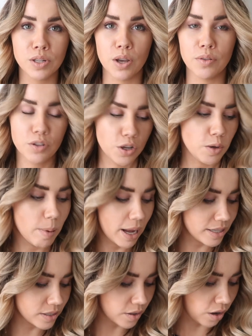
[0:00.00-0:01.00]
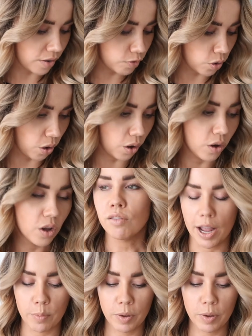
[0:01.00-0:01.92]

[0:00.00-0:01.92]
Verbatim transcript: So the two pairs that I've got, right,